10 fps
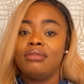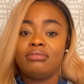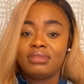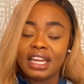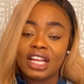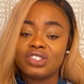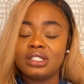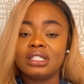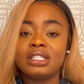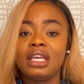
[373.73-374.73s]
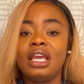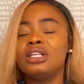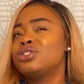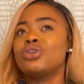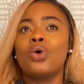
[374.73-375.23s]
the electricity.
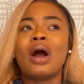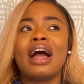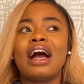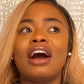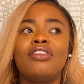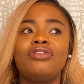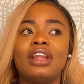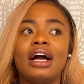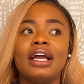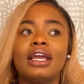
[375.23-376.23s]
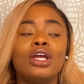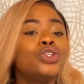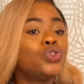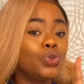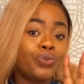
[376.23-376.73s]
So I have like
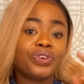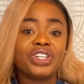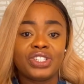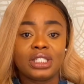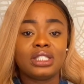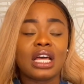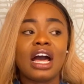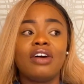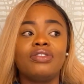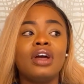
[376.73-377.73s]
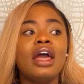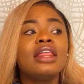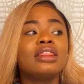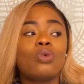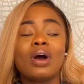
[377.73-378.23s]
2 fridges. I have
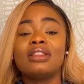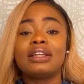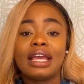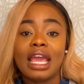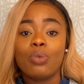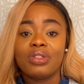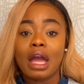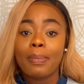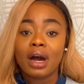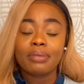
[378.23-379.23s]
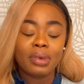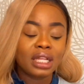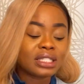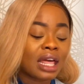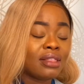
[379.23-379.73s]
the one that came with the
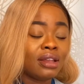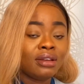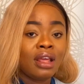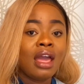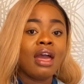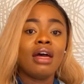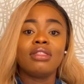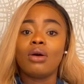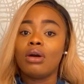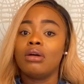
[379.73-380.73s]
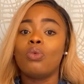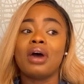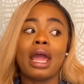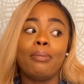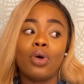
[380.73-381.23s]
apartment, and then the
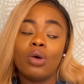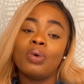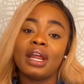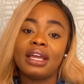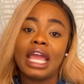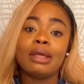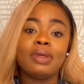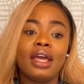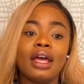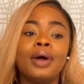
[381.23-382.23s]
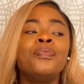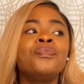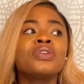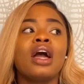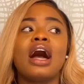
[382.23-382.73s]
one I bought when I came here.
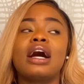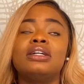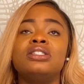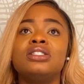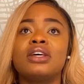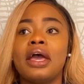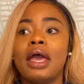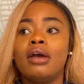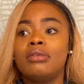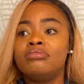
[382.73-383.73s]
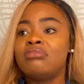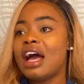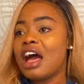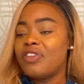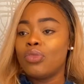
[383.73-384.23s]
And I
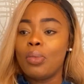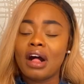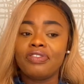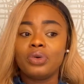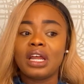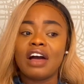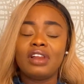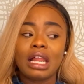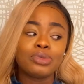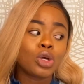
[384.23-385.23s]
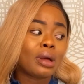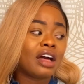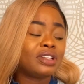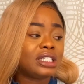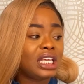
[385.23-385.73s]
have a mobile phone, I have a laptop, I
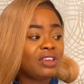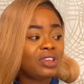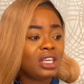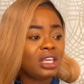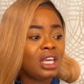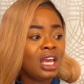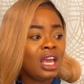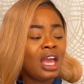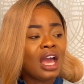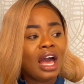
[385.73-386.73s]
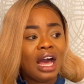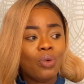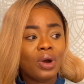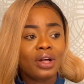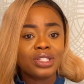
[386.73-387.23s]
have a TV.
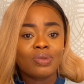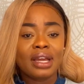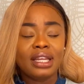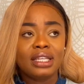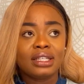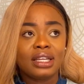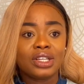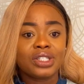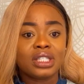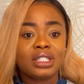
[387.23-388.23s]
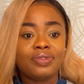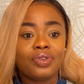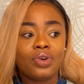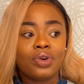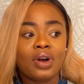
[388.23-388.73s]
What else do I need the electricity
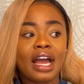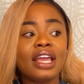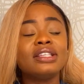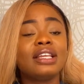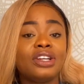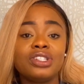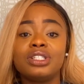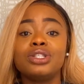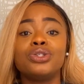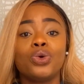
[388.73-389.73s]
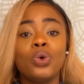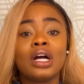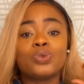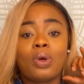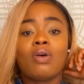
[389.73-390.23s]
for? I use electricity to cook
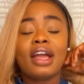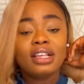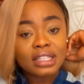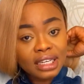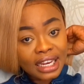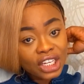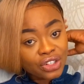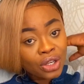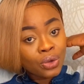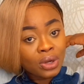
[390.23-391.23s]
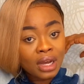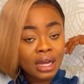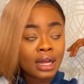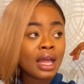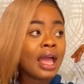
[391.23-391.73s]
as well. I use an electric
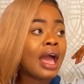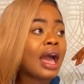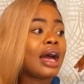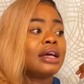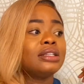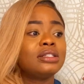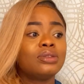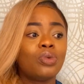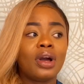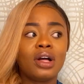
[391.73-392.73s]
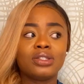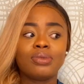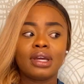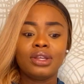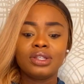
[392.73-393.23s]
cooker. And what else do
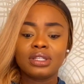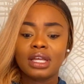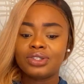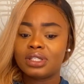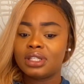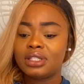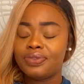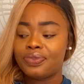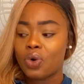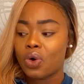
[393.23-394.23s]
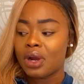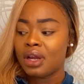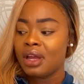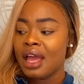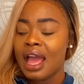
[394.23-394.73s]
I use electricity for?
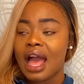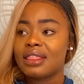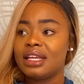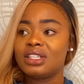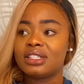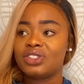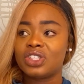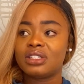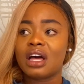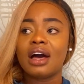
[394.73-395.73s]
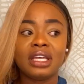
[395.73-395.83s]
I think that's just that.